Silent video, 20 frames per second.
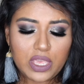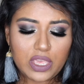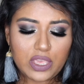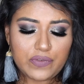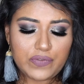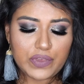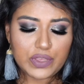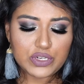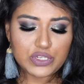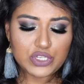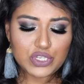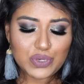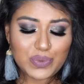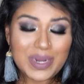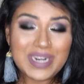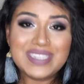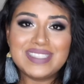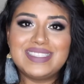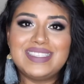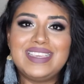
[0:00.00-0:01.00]
If you do
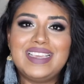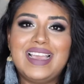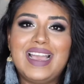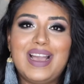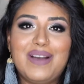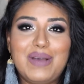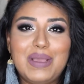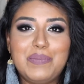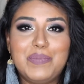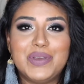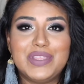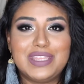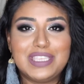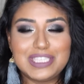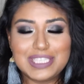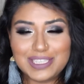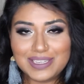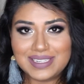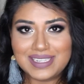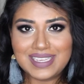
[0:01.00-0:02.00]
want to see how I put
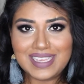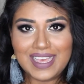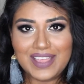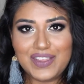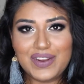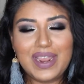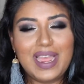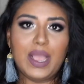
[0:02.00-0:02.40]
this look together,